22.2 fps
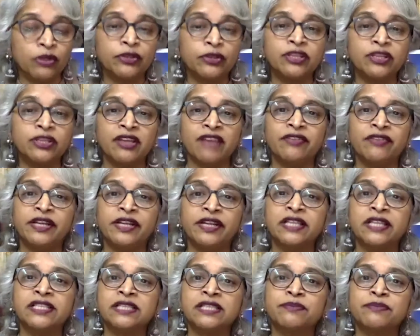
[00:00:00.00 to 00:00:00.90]
the evidence
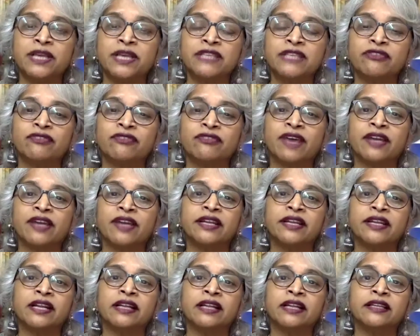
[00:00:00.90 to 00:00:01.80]
is best for
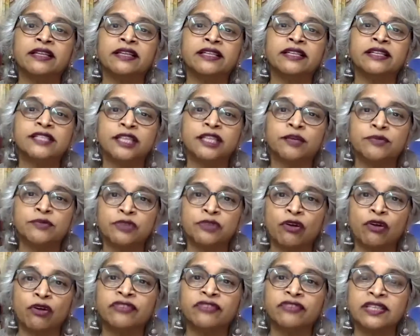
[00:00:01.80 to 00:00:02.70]
varenicline in terms
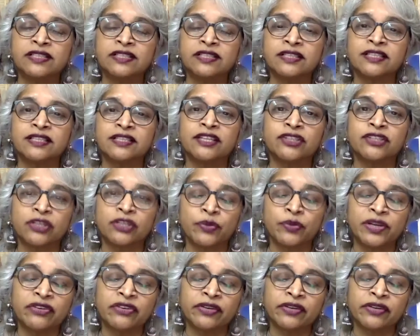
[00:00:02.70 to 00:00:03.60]
of the cessation
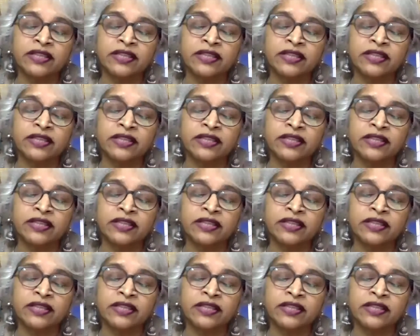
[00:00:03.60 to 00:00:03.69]
quit rates,